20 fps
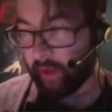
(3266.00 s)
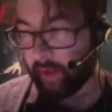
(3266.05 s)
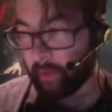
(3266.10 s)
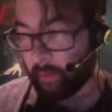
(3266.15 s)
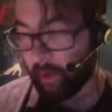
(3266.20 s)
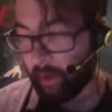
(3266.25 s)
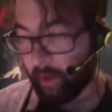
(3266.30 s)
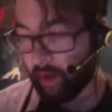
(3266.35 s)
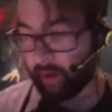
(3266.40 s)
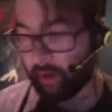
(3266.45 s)
the
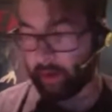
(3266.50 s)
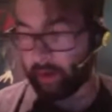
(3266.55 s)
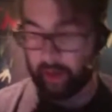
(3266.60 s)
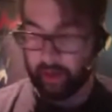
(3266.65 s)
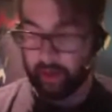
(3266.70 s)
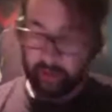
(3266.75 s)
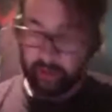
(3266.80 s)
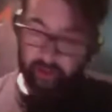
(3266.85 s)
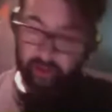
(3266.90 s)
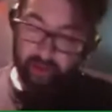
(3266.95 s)
market,
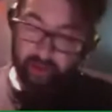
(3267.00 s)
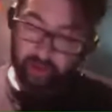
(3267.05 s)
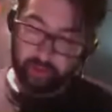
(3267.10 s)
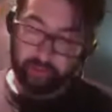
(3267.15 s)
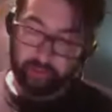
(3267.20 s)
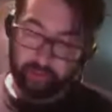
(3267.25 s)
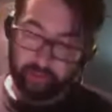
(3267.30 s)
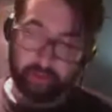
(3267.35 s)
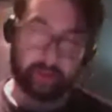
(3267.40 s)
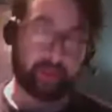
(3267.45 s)

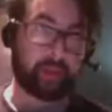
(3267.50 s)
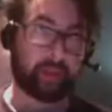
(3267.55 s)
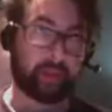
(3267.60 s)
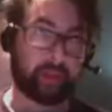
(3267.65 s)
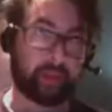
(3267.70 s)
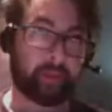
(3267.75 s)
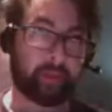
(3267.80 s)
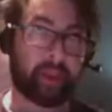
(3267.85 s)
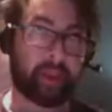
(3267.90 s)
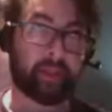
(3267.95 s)
and
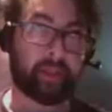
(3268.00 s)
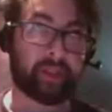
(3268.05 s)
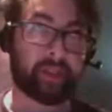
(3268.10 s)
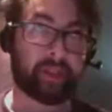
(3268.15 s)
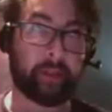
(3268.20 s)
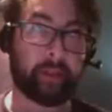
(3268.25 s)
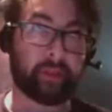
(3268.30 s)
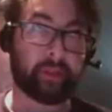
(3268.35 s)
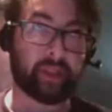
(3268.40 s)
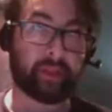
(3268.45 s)
in the
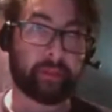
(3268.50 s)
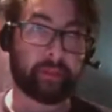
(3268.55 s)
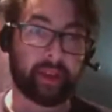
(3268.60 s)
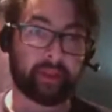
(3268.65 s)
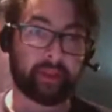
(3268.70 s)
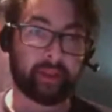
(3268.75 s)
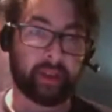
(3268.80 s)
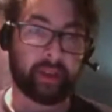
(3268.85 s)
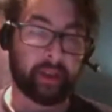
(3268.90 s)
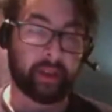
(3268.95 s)
same
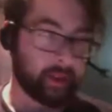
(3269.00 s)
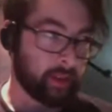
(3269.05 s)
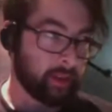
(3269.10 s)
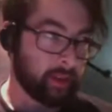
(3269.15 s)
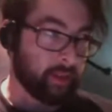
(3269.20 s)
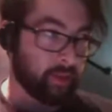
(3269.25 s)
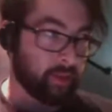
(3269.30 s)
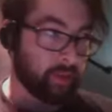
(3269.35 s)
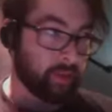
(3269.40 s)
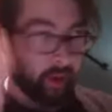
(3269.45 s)
respect that
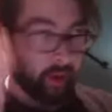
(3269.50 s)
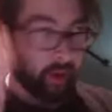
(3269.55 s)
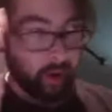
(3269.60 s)
there